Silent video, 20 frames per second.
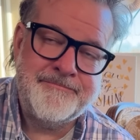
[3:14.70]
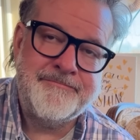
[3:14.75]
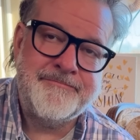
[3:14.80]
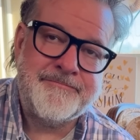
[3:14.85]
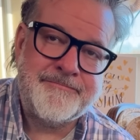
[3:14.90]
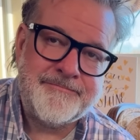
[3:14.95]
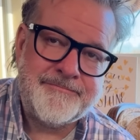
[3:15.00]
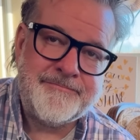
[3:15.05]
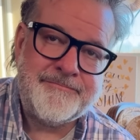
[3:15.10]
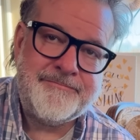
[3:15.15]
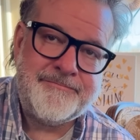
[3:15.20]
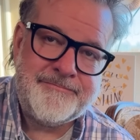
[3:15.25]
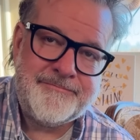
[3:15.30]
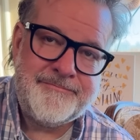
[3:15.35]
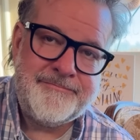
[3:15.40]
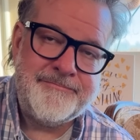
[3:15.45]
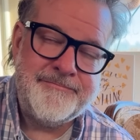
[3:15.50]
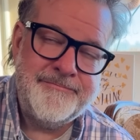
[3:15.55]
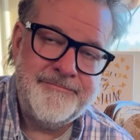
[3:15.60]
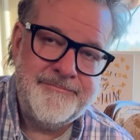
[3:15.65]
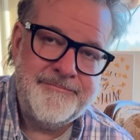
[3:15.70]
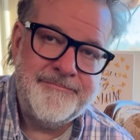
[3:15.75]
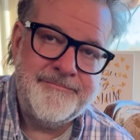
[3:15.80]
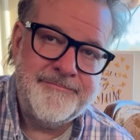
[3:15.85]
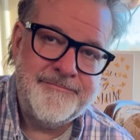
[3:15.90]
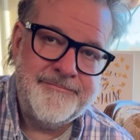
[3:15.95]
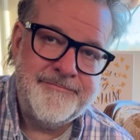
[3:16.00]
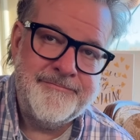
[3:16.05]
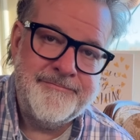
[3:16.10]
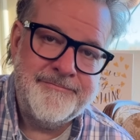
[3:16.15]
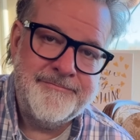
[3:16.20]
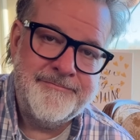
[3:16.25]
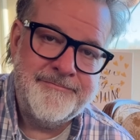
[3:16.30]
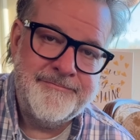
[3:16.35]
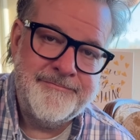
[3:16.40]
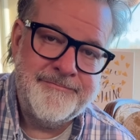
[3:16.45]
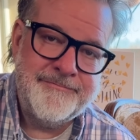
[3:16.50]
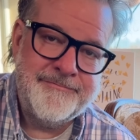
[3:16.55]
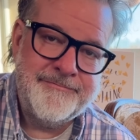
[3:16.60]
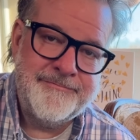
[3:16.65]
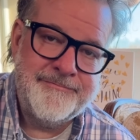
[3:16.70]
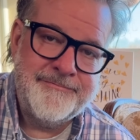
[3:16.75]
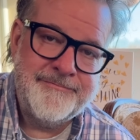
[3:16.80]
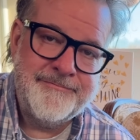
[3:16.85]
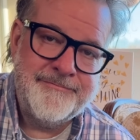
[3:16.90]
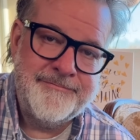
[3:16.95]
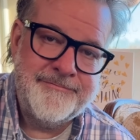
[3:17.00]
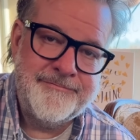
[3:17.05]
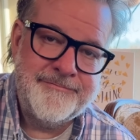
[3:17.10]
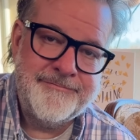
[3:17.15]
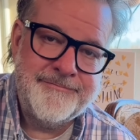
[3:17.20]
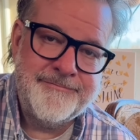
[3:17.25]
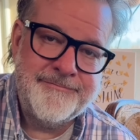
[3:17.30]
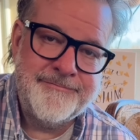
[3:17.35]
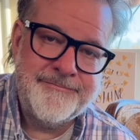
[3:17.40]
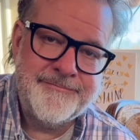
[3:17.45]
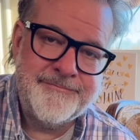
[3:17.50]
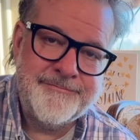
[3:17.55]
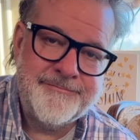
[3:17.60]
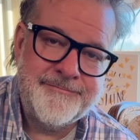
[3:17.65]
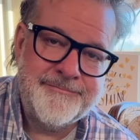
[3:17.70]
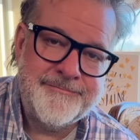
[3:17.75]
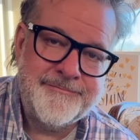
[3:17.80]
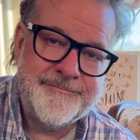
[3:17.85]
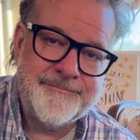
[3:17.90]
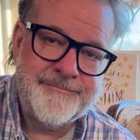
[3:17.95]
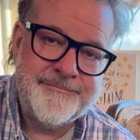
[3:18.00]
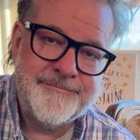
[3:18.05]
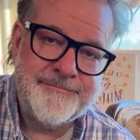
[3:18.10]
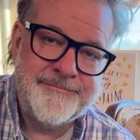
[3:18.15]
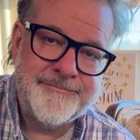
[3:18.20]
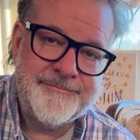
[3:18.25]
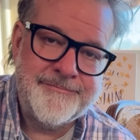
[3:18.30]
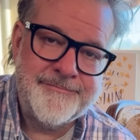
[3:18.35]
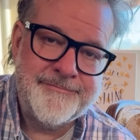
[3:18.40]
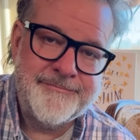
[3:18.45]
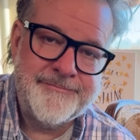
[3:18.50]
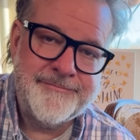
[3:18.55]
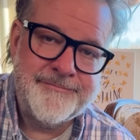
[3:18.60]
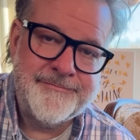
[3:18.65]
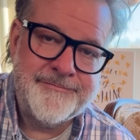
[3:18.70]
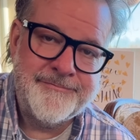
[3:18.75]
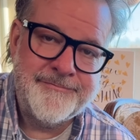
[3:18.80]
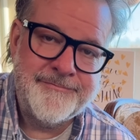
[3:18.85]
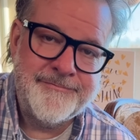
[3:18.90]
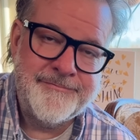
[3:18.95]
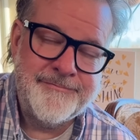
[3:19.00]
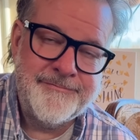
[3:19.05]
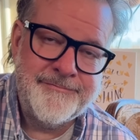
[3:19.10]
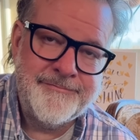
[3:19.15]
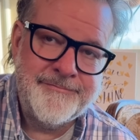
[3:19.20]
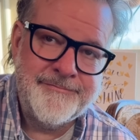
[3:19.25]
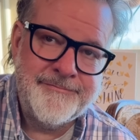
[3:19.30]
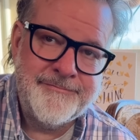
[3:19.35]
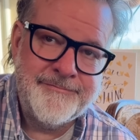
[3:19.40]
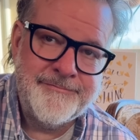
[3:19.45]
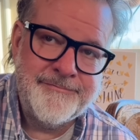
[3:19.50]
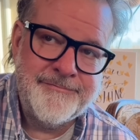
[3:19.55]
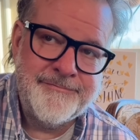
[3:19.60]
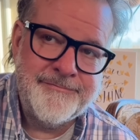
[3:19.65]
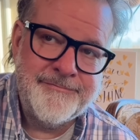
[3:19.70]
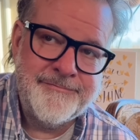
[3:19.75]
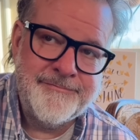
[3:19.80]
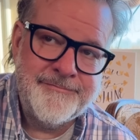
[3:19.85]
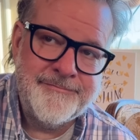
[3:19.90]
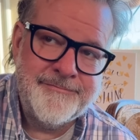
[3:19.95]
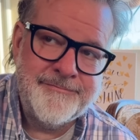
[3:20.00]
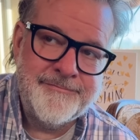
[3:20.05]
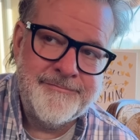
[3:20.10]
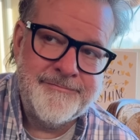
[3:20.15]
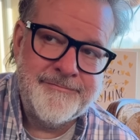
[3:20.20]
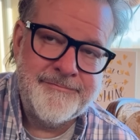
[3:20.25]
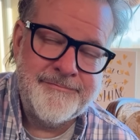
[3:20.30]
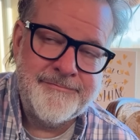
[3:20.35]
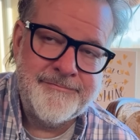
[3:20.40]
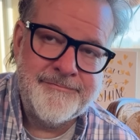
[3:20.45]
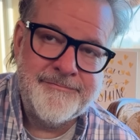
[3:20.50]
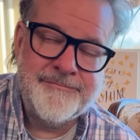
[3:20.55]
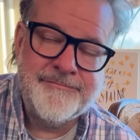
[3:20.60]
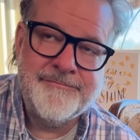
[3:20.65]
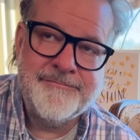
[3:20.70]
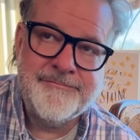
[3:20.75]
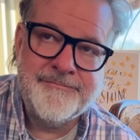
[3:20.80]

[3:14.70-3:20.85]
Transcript: No words are spoken by the person on screen.